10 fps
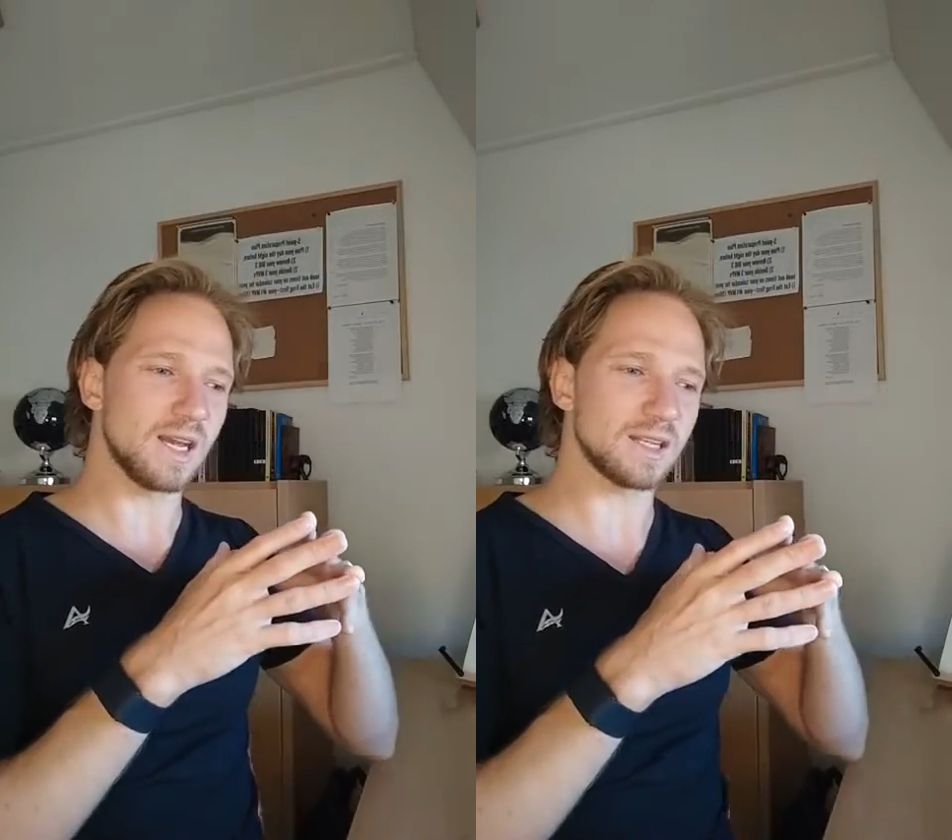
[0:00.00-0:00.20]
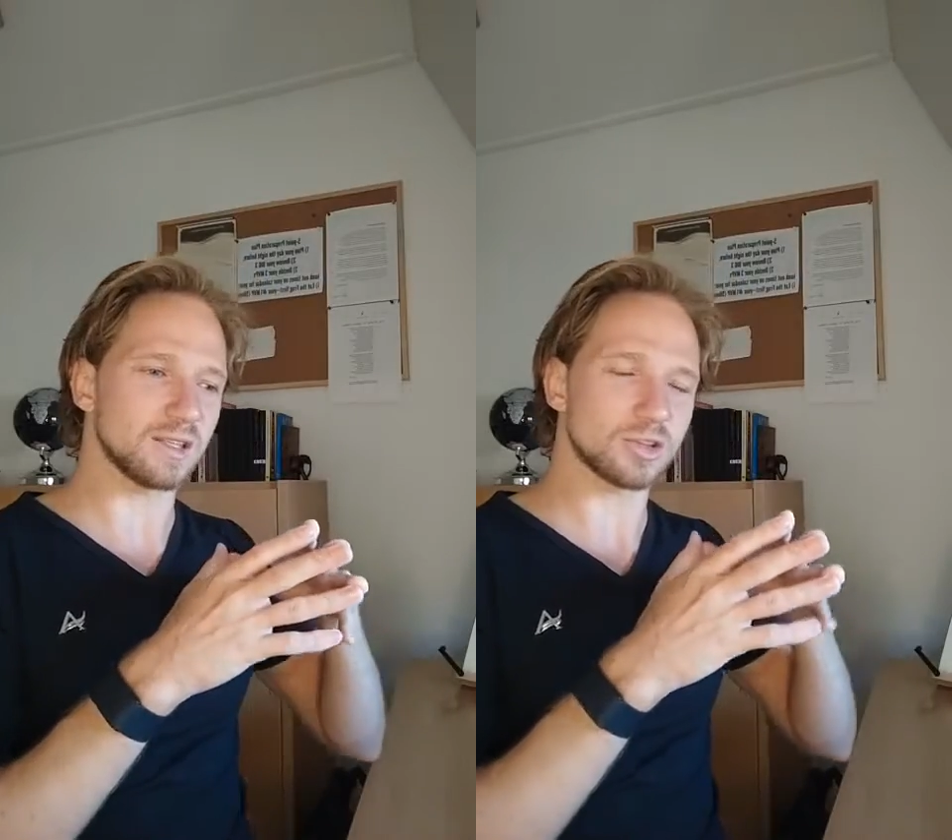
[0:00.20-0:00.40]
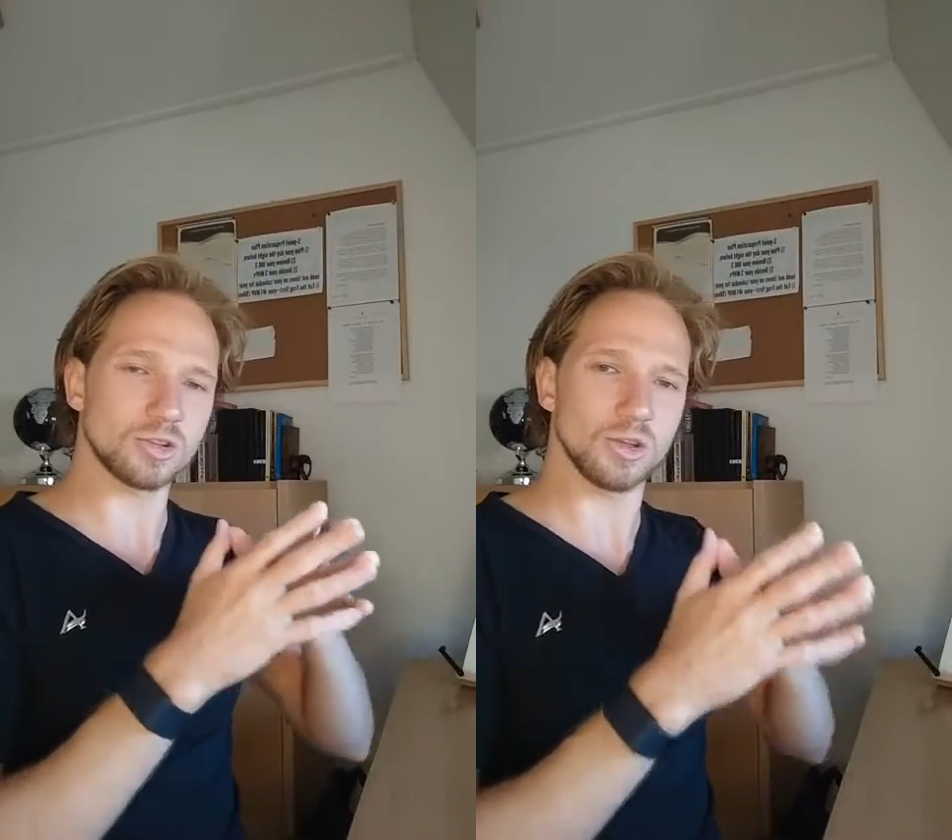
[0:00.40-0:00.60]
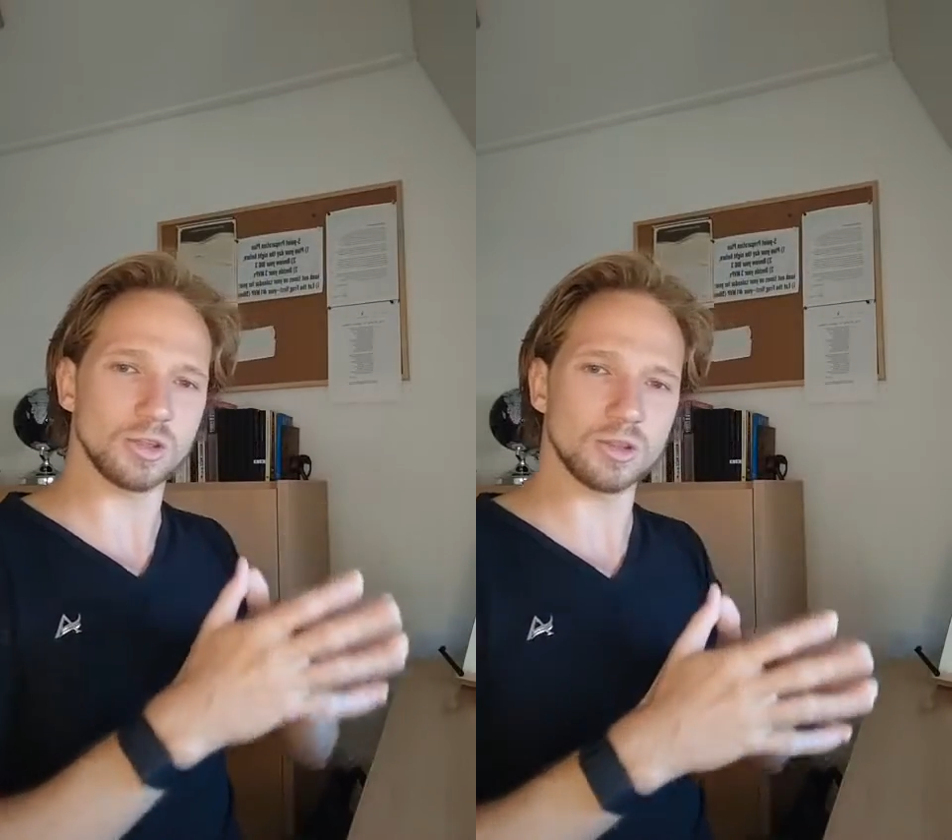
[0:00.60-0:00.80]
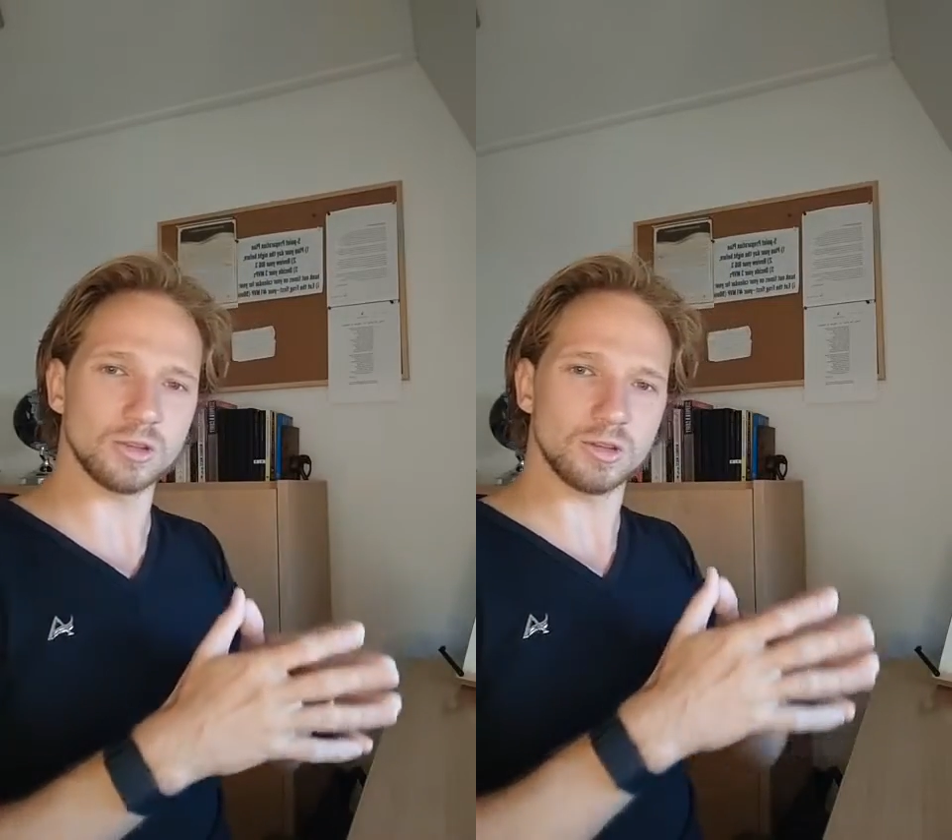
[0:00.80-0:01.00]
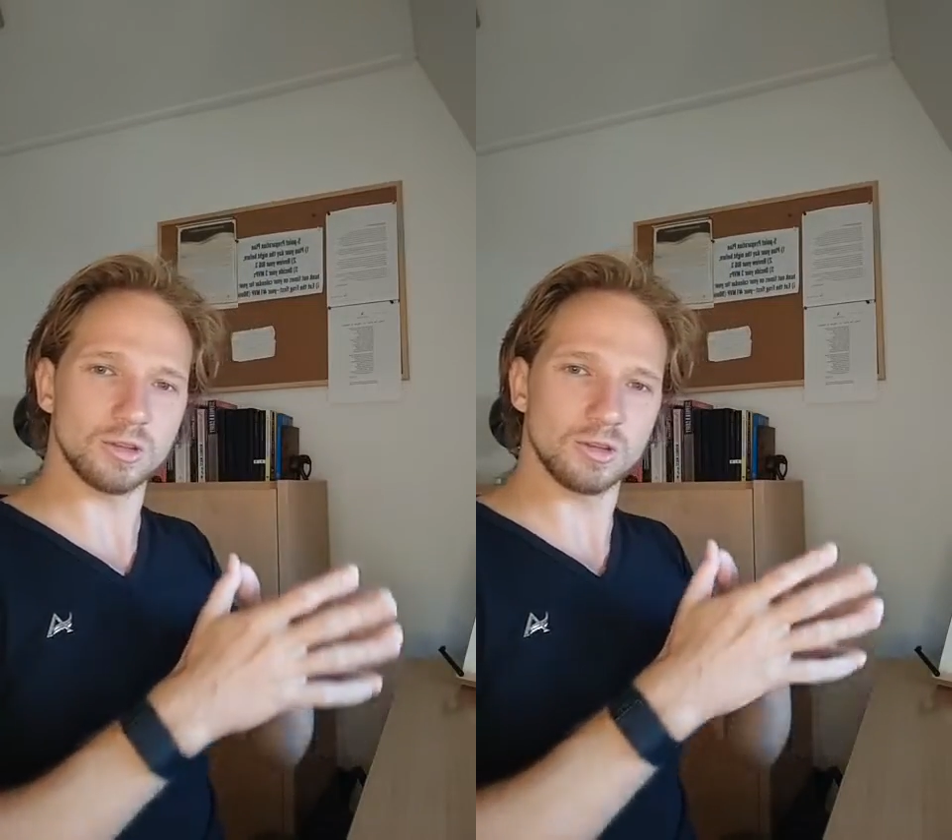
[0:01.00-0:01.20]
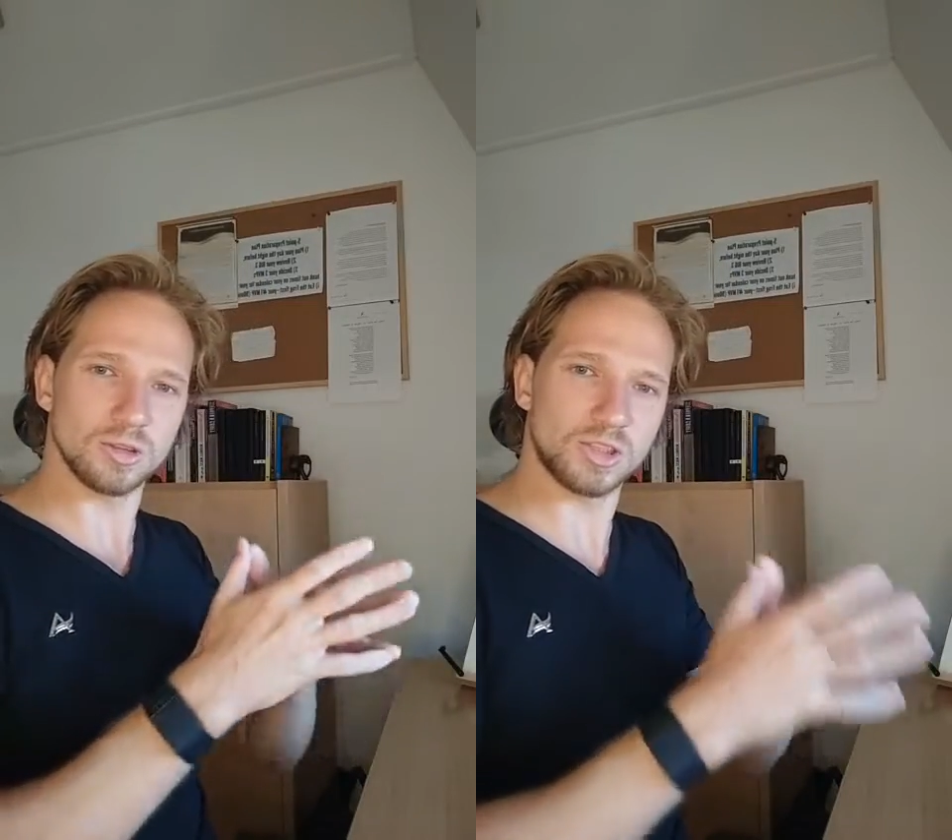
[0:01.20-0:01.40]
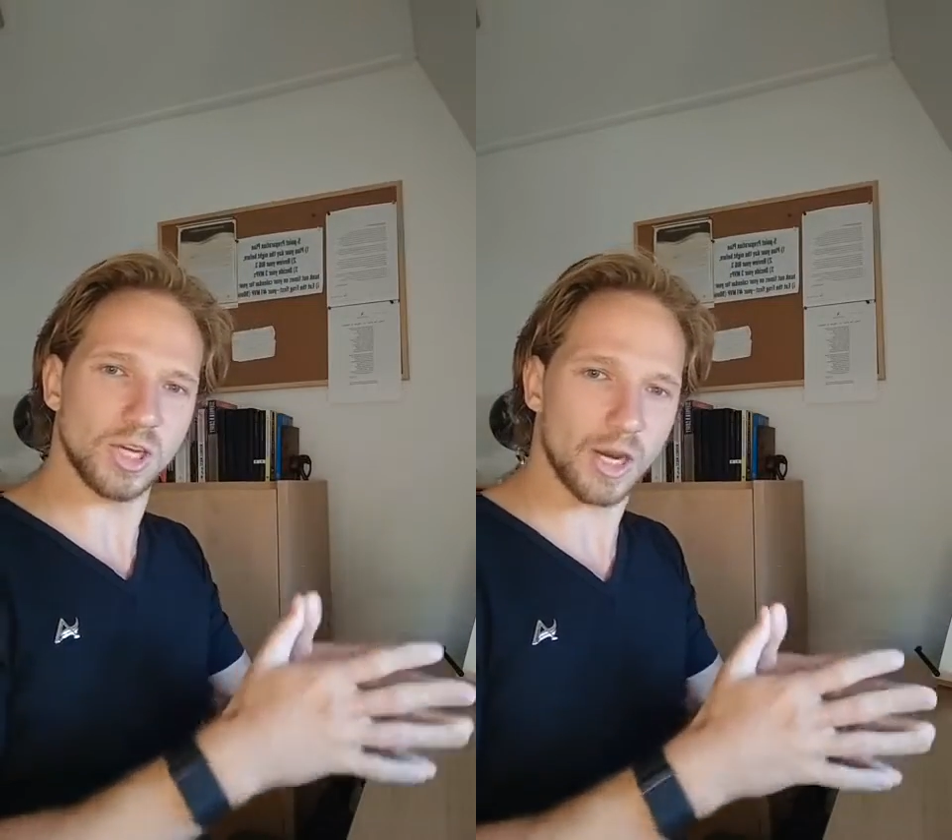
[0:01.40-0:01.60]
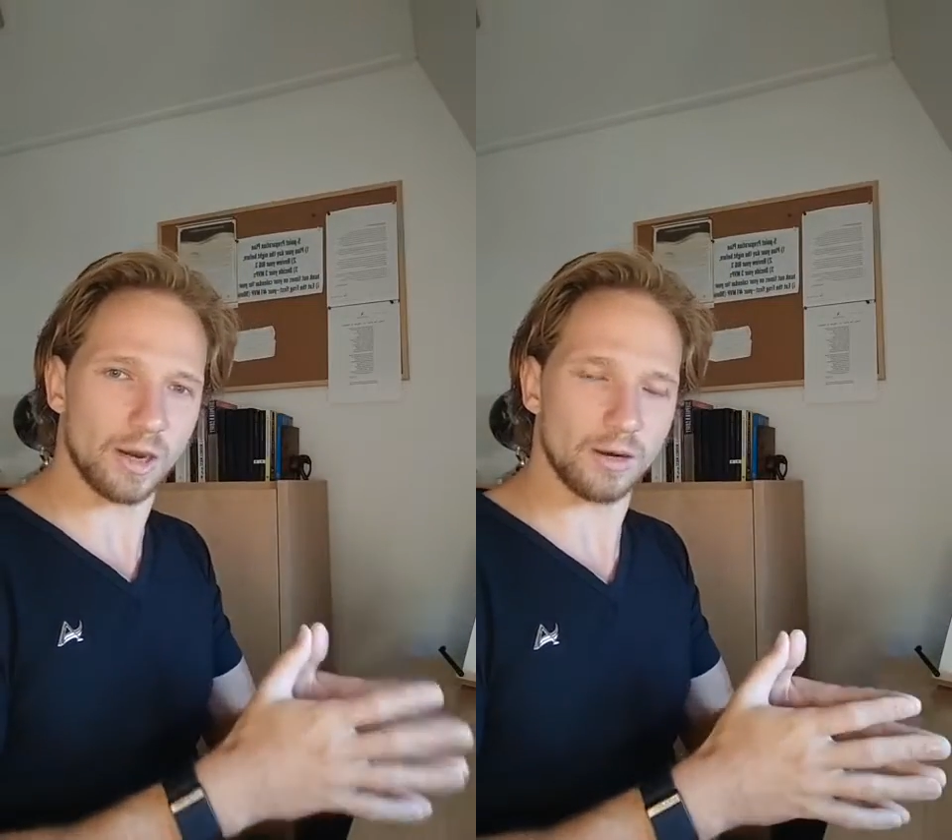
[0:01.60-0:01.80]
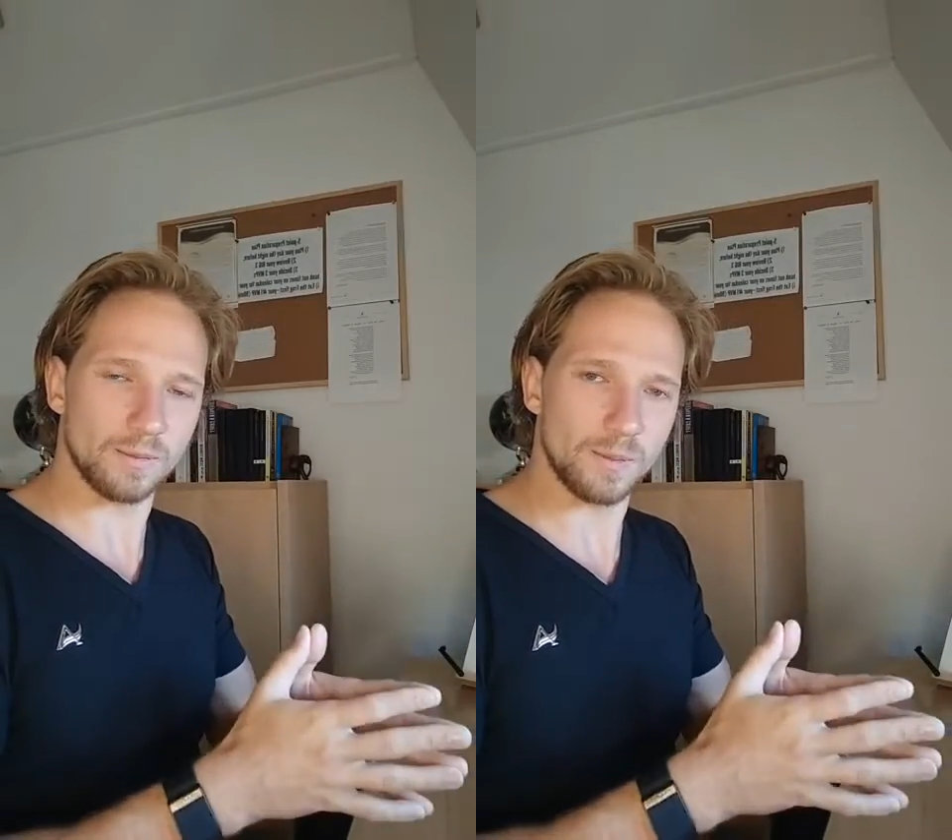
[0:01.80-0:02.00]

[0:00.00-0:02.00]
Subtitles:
at a certain chair